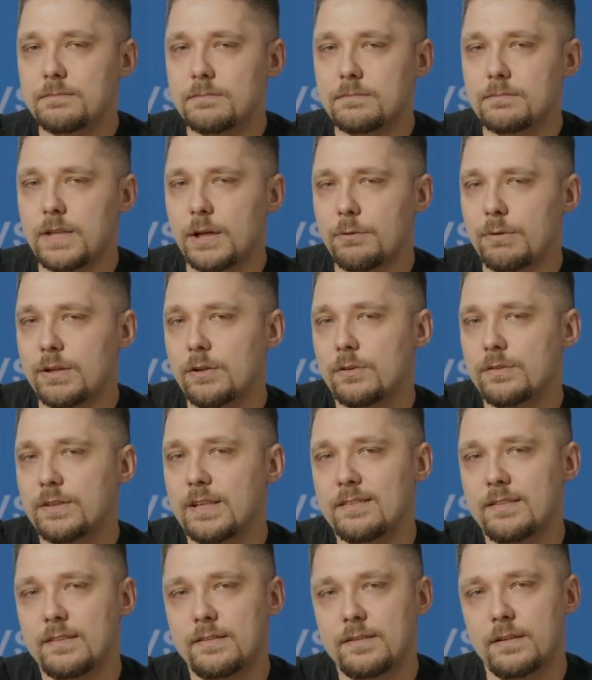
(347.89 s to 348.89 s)
They were not
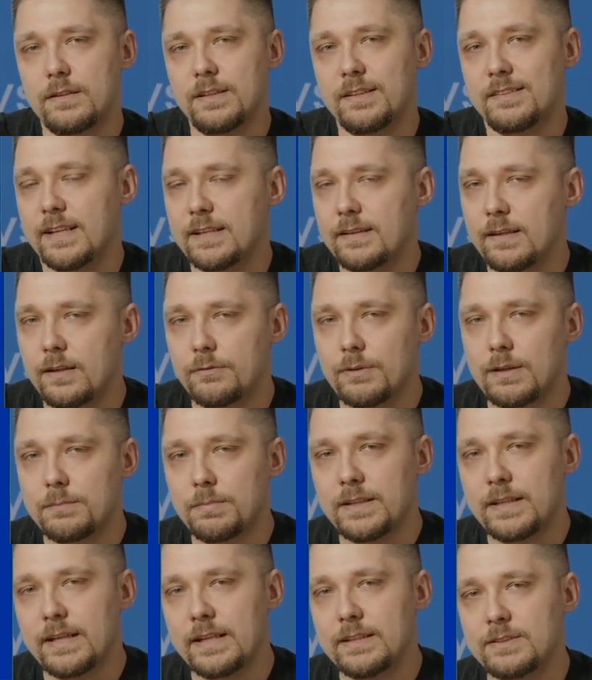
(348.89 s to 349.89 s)
necessarily standalone
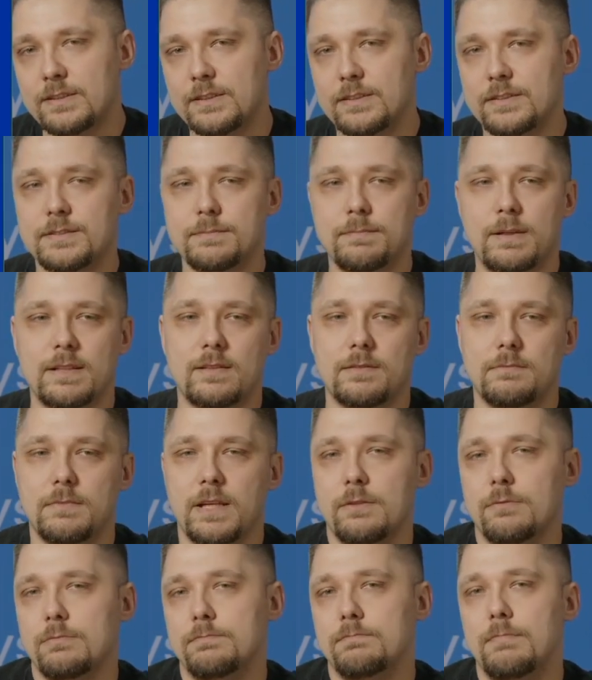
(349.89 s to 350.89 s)
applications, but
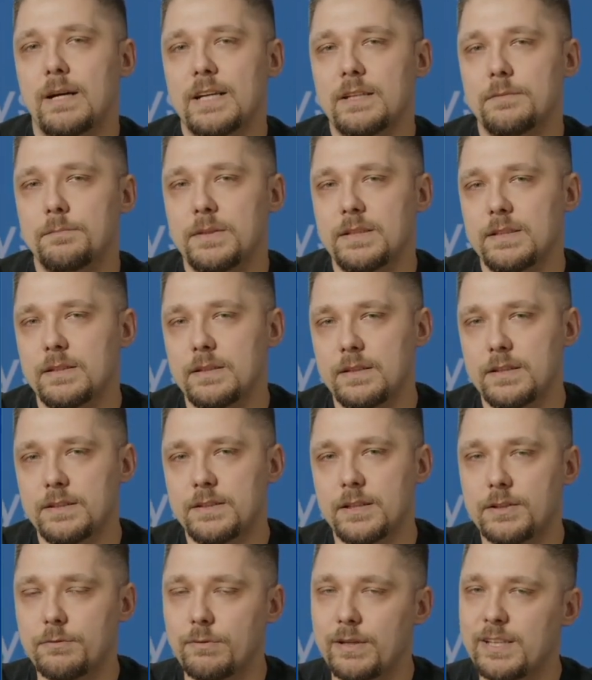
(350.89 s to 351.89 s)
they might be
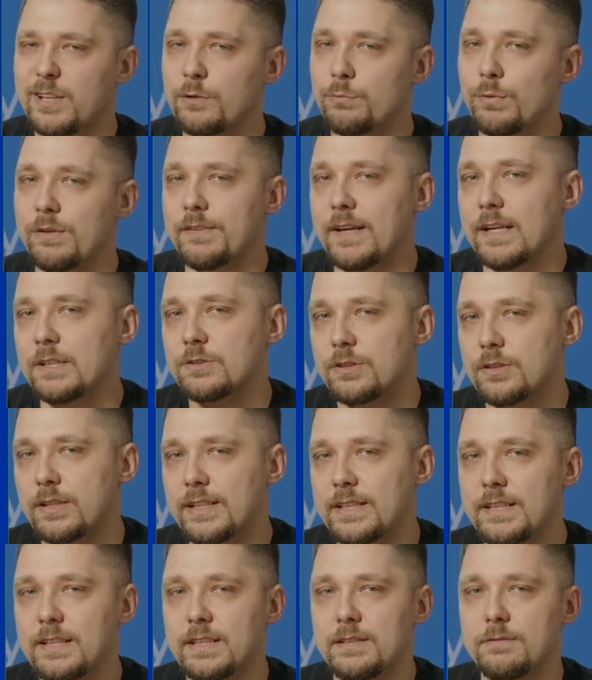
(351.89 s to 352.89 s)
integrated with Azure
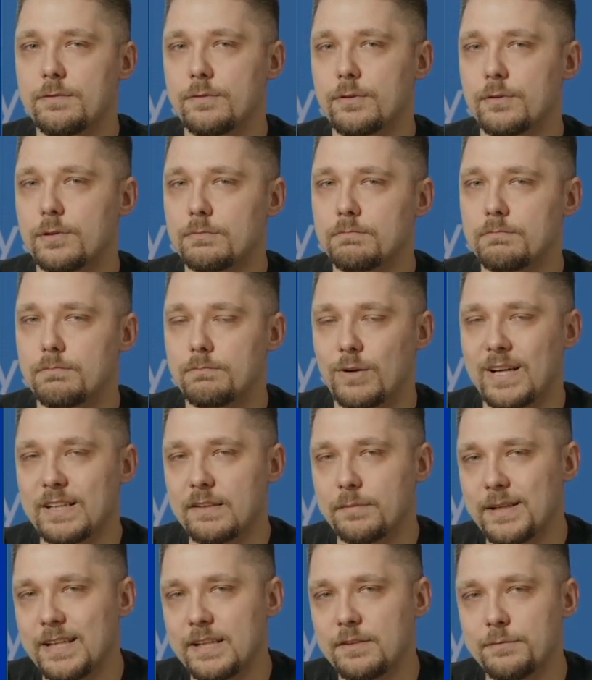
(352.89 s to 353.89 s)
AD for rights
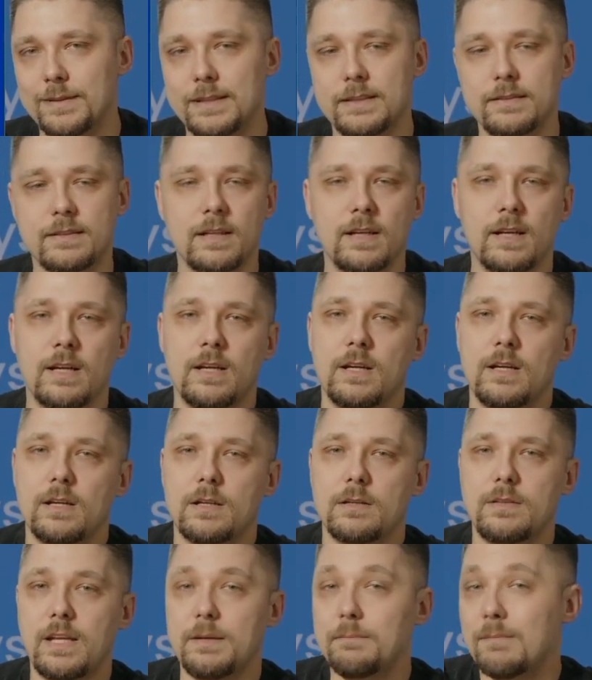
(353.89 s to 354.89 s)
management.
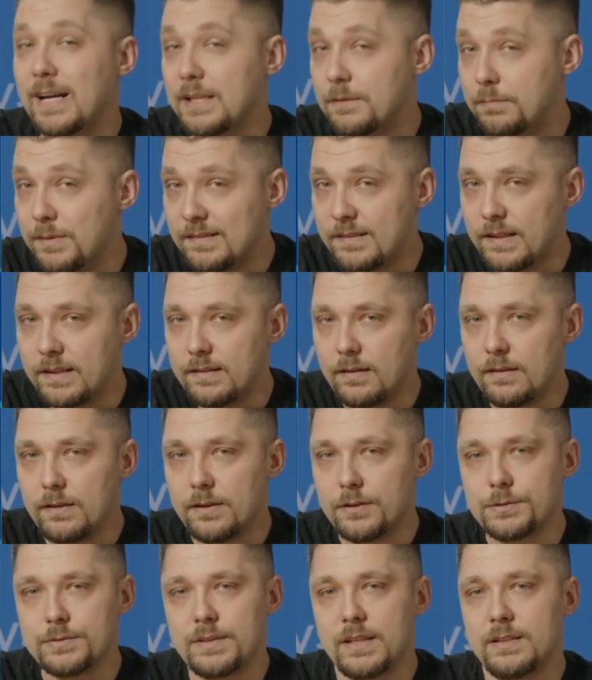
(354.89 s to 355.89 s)
They might be
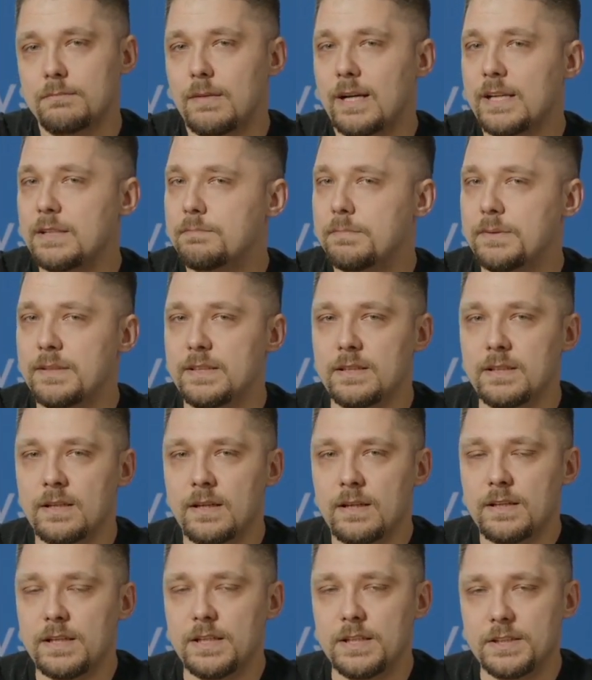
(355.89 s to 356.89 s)
standalone. They might be
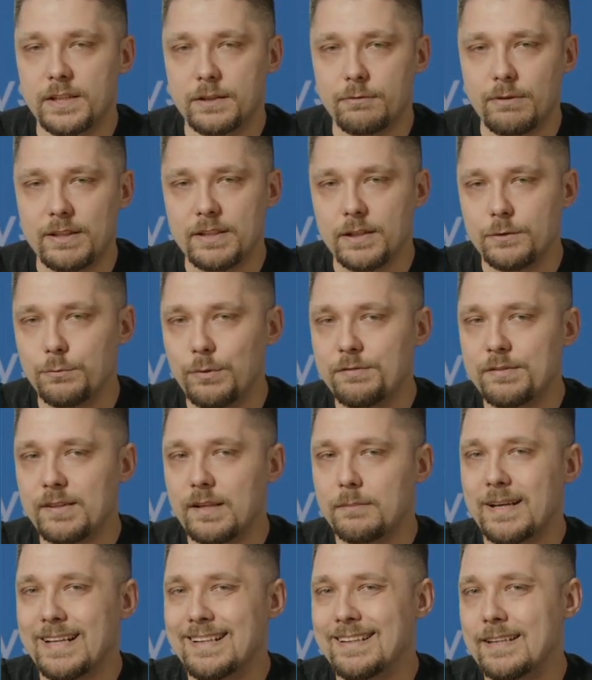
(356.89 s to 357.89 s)
integrated with
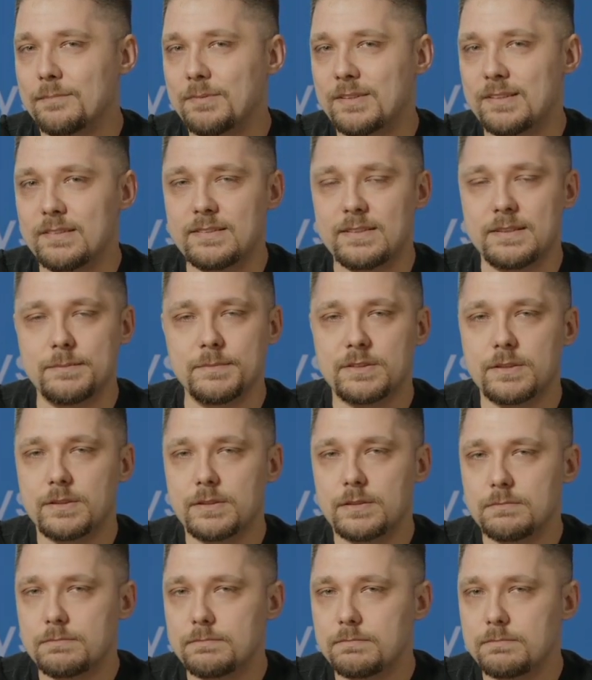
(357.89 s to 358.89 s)
some LDAP systems.
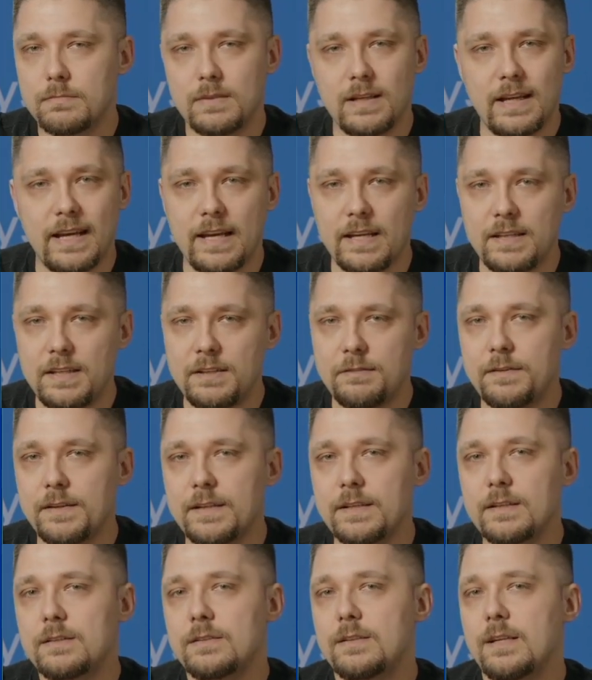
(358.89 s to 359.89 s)

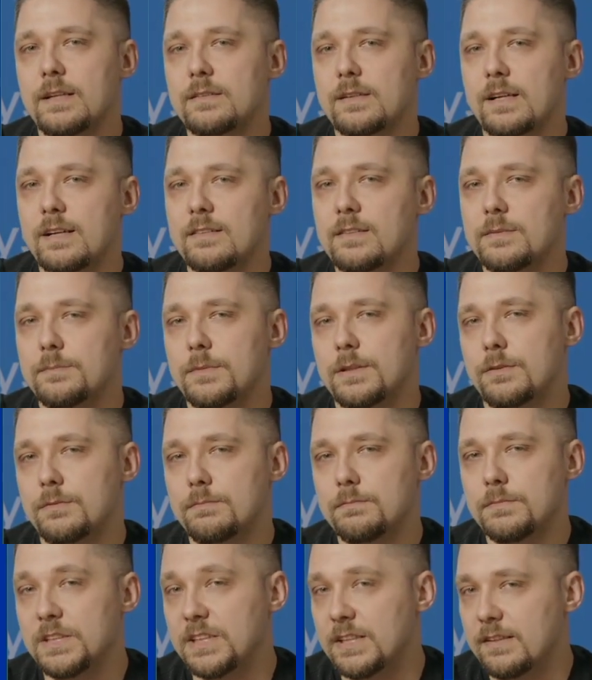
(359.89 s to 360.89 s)
Anything that customer
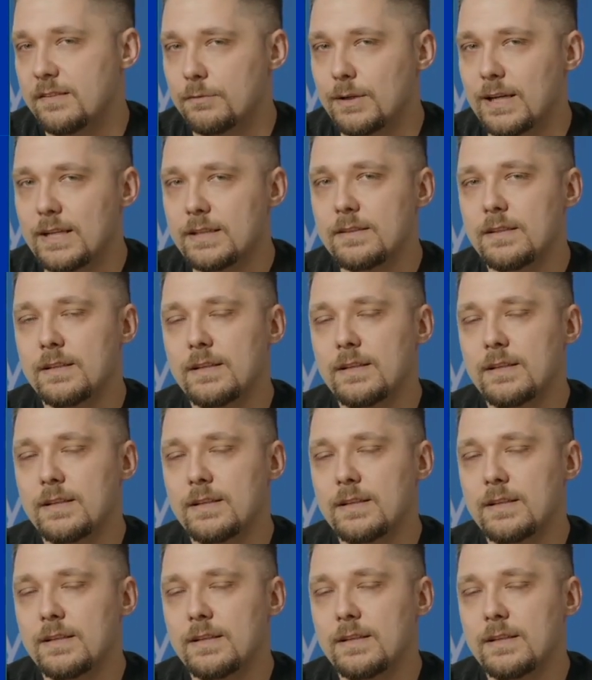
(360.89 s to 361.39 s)
needs, right?